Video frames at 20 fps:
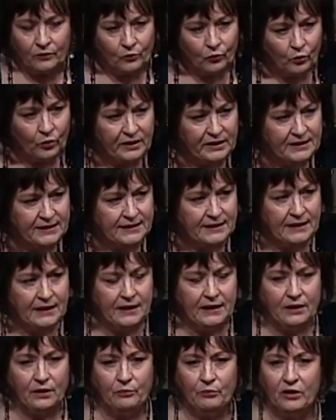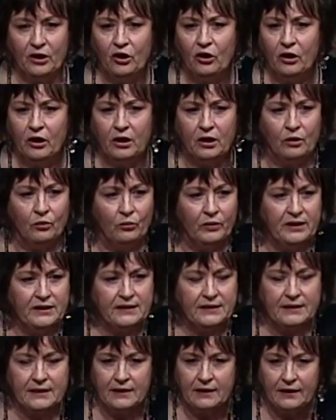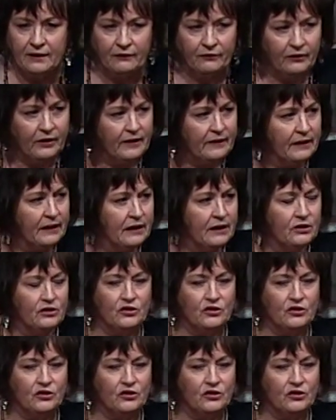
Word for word: we see in America, we see everything